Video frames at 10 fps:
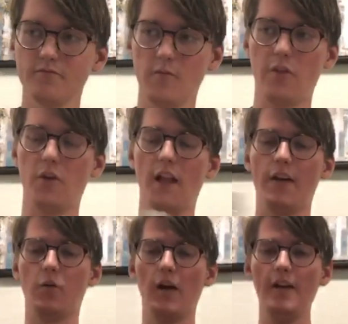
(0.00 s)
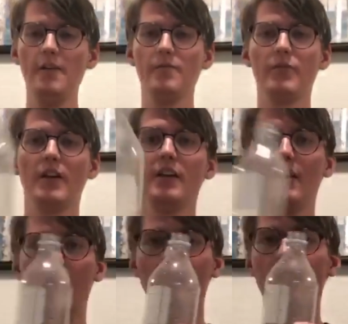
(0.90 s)
Throw that away.
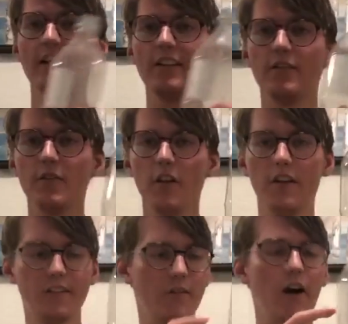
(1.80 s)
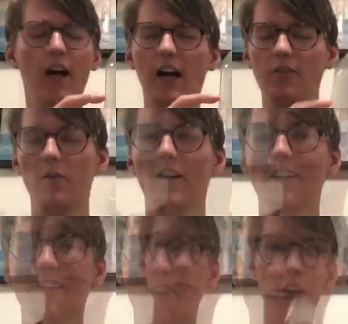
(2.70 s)
And then let's fill this about halfway and
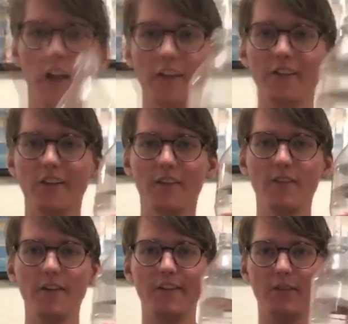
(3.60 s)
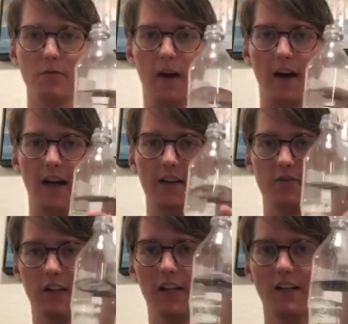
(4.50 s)
see what. All right, so I filled this up about
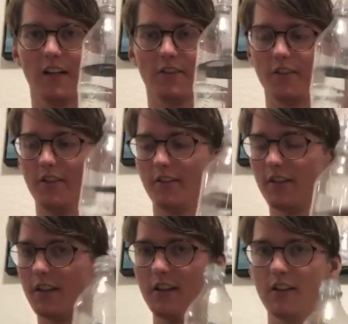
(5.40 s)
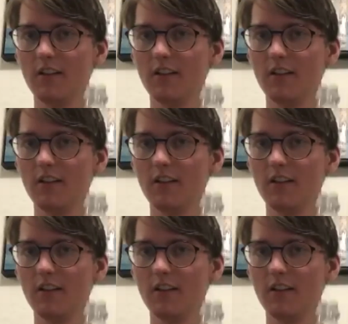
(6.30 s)
halfway, as you can see.